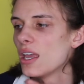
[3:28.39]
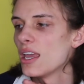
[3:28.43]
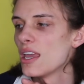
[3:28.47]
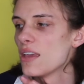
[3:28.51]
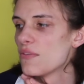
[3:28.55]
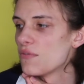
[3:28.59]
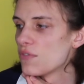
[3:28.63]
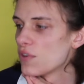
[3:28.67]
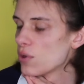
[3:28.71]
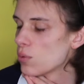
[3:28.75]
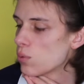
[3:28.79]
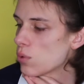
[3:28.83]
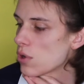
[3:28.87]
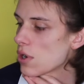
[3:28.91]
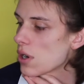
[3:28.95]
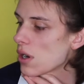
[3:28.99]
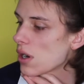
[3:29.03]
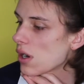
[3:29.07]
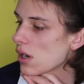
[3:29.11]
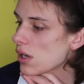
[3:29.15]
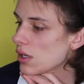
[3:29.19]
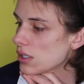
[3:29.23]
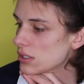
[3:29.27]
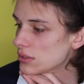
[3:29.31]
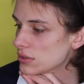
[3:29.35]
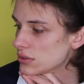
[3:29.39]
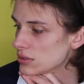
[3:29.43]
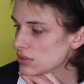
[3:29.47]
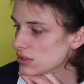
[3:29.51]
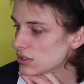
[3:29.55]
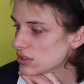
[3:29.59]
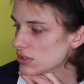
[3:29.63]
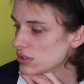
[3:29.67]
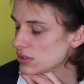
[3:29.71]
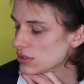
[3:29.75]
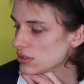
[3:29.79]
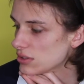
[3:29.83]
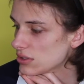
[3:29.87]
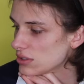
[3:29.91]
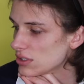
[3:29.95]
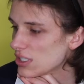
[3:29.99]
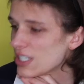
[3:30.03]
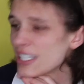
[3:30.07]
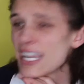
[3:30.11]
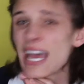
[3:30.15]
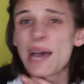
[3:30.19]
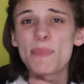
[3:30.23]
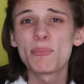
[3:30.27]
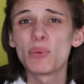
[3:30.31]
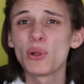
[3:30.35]
If you want
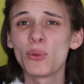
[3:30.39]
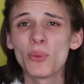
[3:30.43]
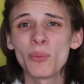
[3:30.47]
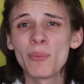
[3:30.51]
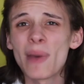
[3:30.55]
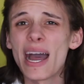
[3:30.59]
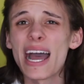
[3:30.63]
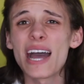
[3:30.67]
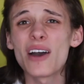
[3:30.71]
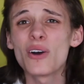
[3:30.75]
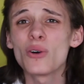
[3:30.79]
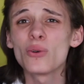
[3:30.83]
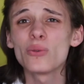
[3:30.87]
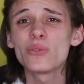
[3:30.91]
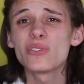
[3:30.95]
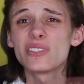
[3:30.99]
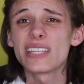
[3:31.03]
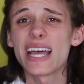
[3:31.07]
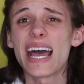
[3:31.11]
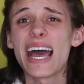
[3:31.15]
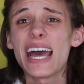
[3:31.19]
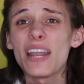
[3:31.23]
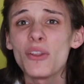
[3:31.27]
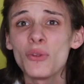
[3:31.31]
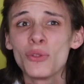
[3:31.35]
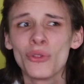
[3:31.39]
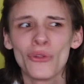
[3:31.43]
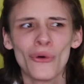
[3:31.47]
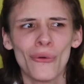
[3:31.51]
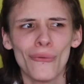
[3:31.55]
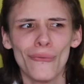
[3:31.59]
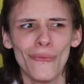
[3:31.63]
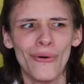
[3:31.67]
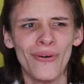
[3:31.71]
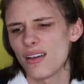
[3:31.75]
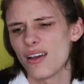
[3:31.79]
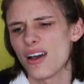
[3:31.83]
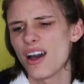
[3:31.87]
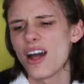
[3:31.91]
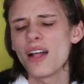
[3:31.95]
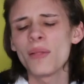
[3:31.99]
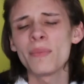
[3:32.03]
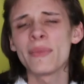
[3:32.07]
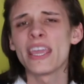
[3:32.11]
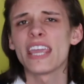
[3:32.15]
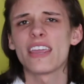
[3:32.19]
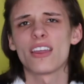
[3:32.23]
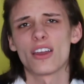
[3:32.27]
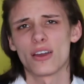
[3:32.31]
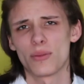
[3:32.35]
an Apple mouse, I don't know, I'll
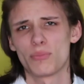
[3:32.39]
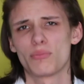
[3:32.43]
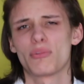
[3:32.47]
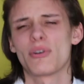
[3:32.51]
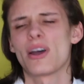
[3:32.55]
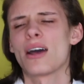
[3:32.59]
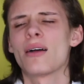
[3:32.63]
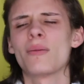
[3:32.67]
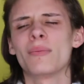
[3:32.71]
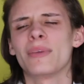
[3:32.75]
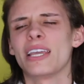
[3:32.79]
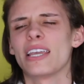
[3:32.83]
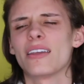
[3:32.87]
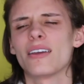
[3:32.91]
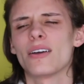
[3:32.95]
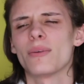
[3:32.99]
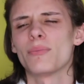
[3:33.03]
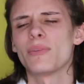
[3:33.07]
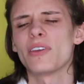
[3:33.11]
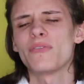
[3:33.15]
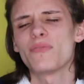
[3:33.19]
make up.